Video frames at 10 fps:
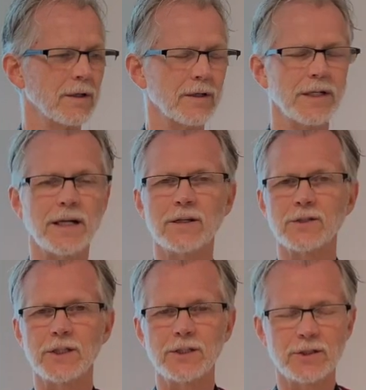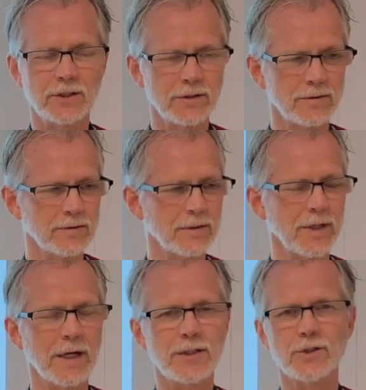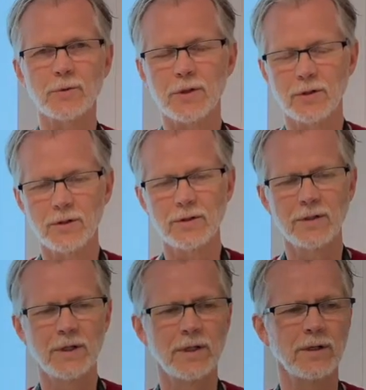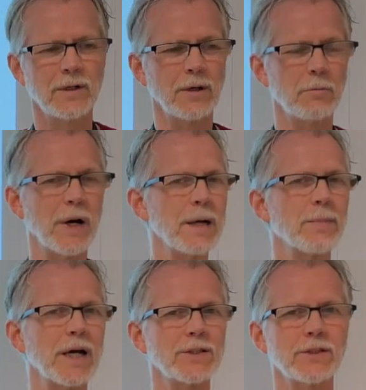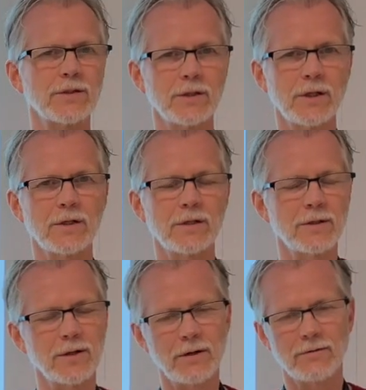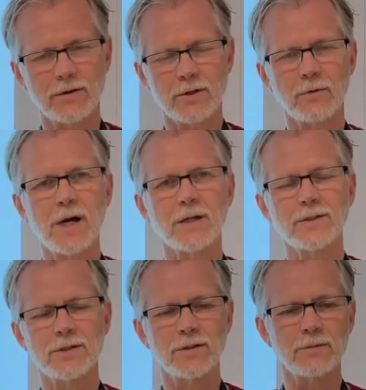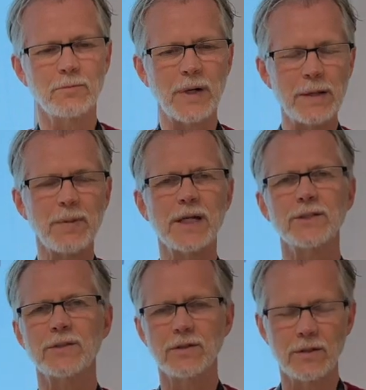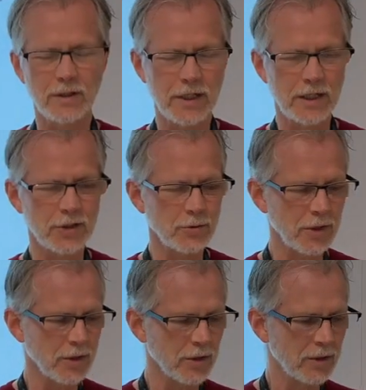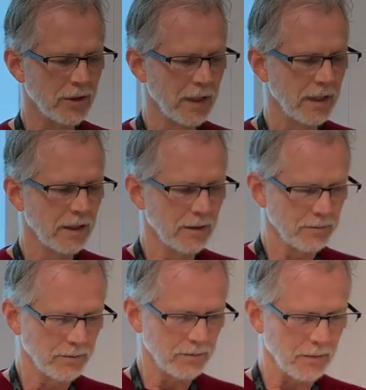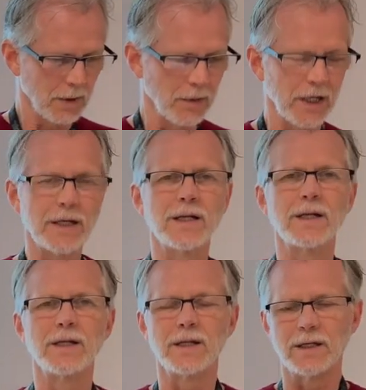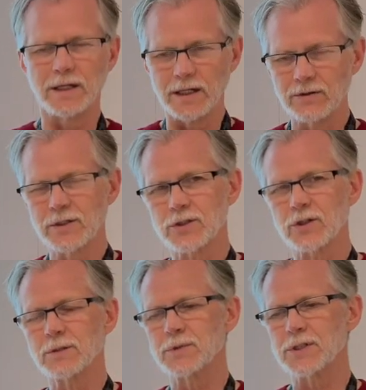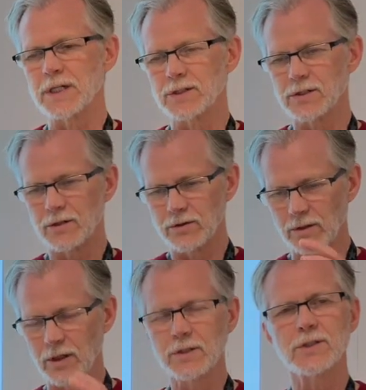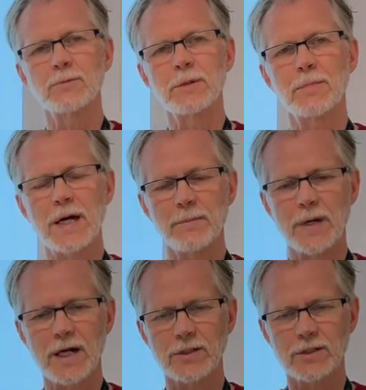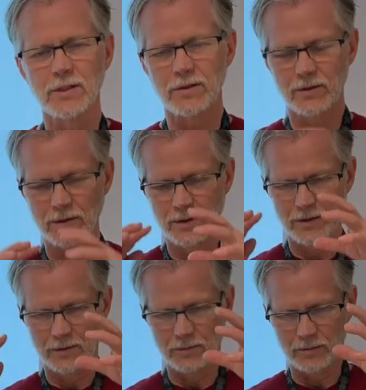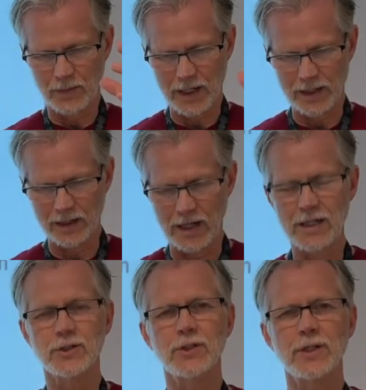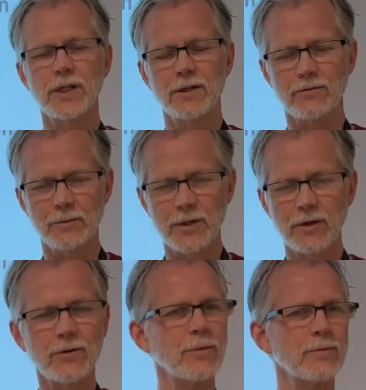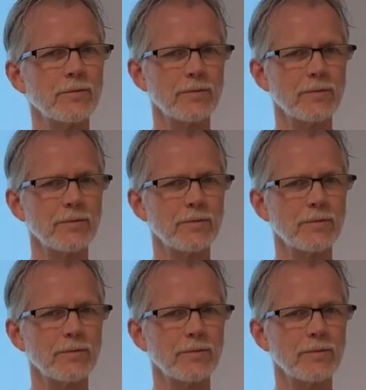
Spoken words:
Canalization has to occur. Bypassing the lung, of the carotids and bypassing the lung has to occur. But in this circumstance, the lungs can be bypassed by oxygenating from another